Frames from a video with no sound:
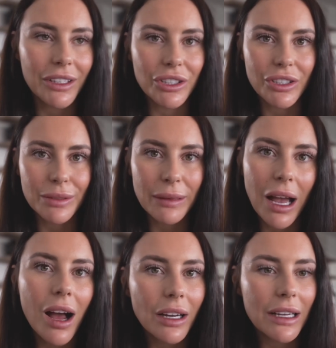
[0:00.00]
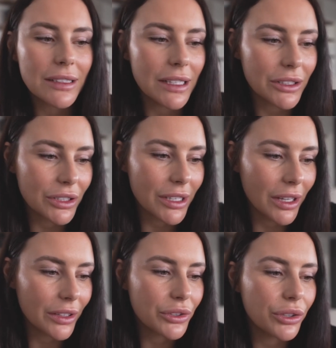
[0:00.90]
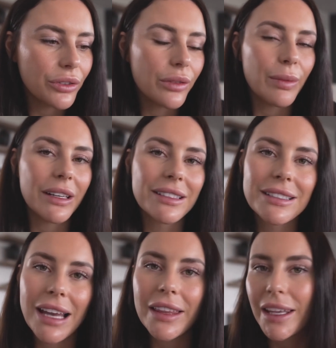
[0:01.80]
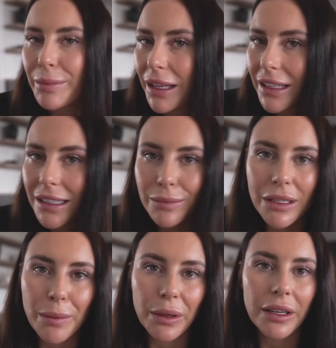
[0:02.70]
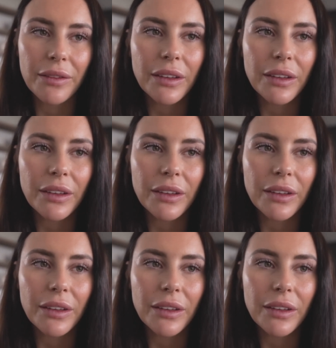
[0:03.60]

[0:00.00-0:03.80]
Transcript: They should just be honest. They should tell the truth. But instead, they play these manipulative